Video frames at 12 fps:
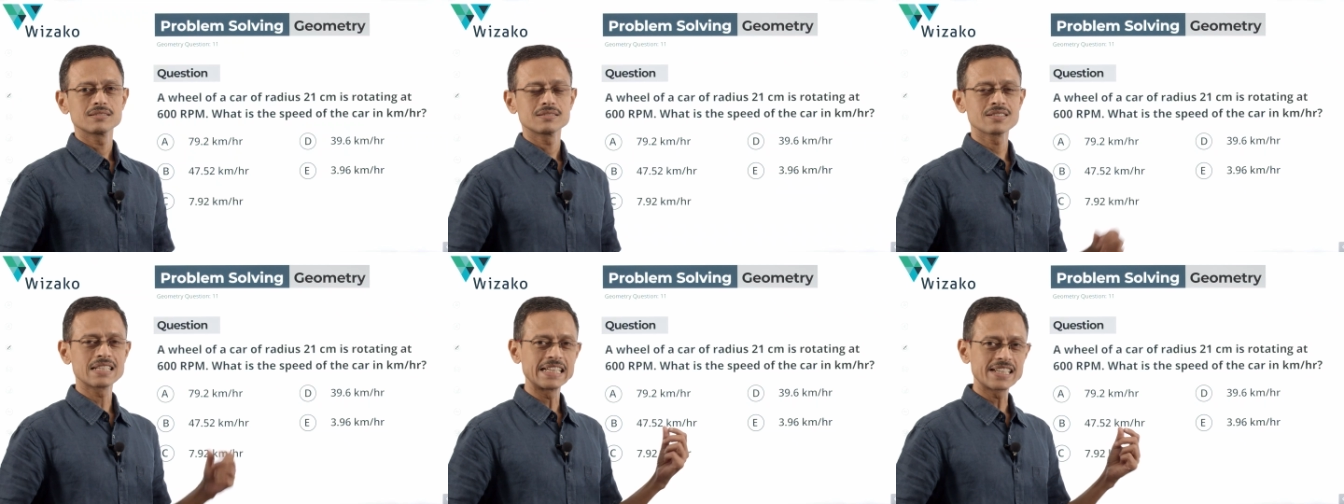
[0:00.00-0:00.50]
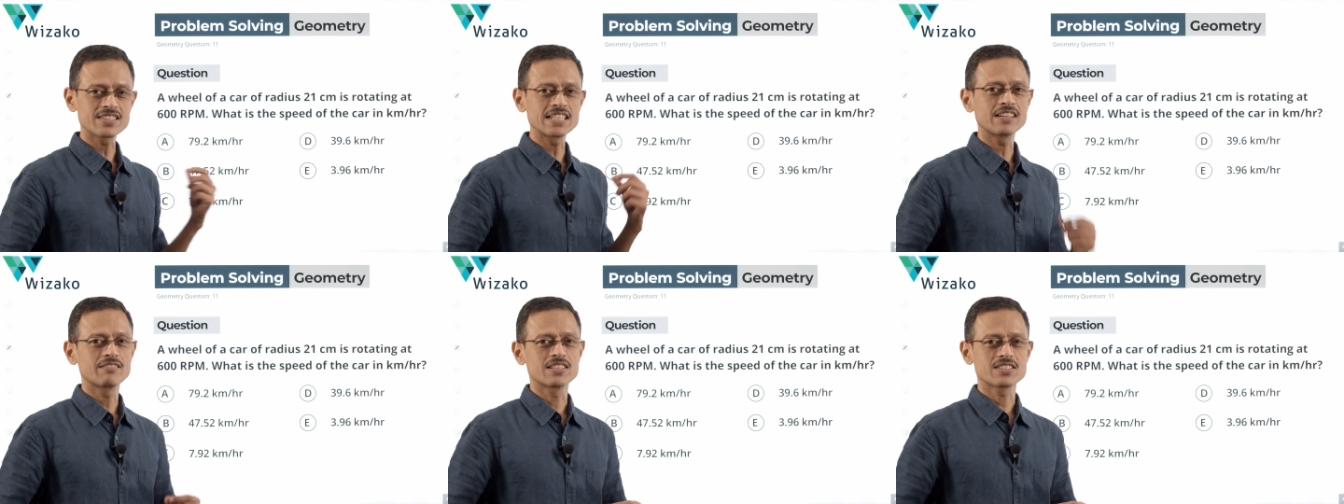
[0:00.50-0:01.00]
This is an
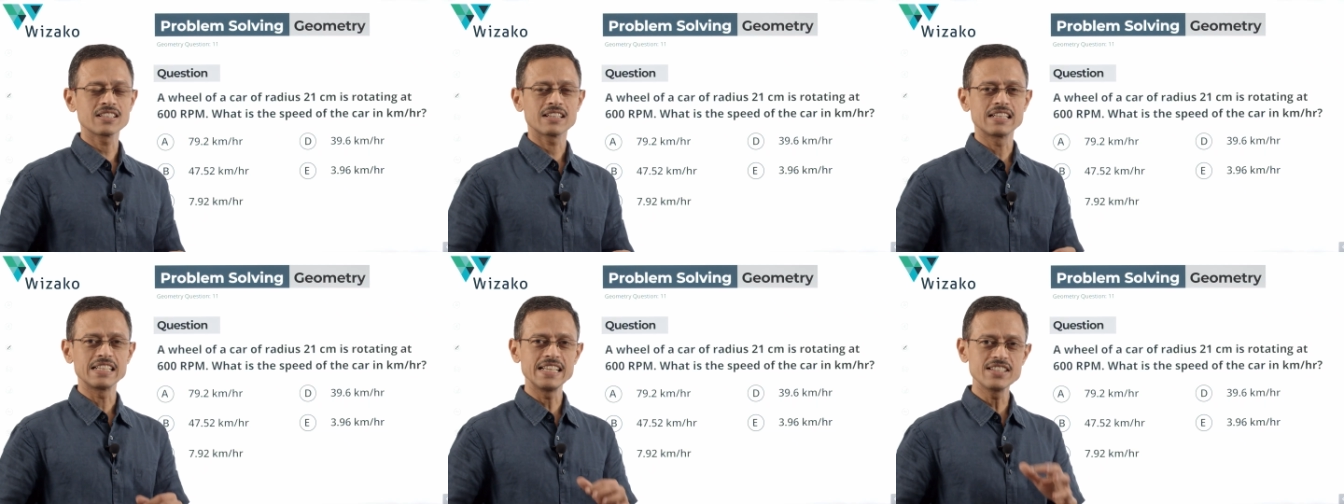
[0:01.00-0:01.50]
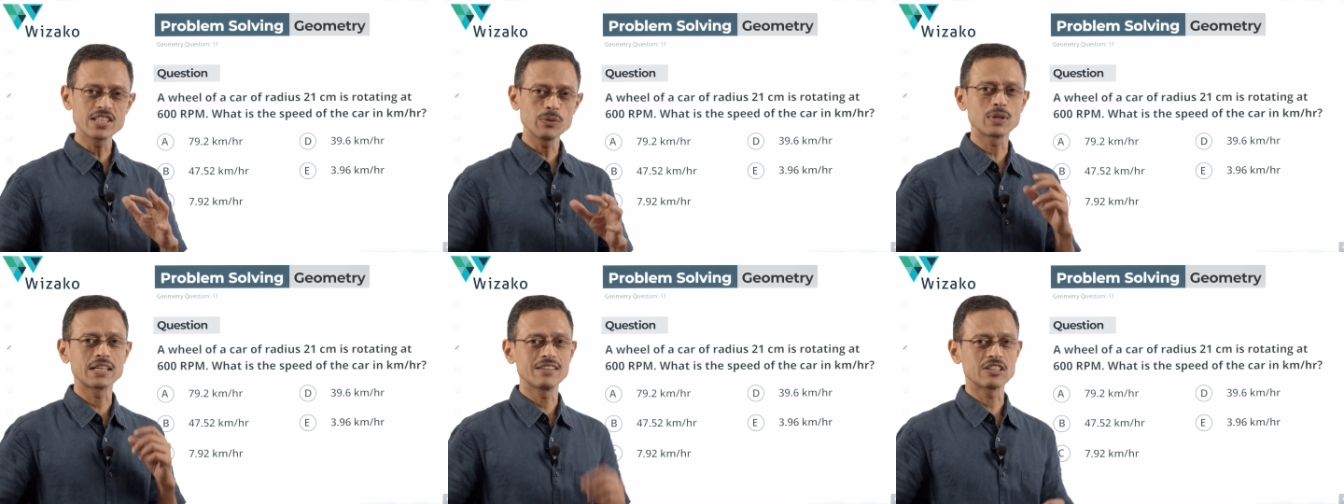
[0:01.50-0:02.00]
interesting question, an easy
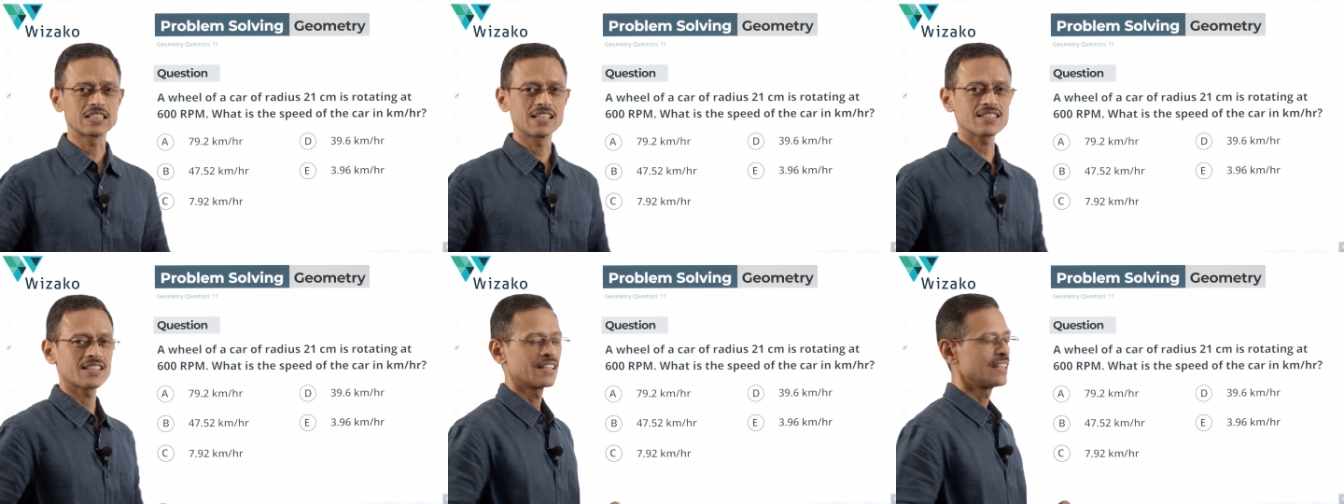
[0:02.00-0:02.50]
one nevertheless.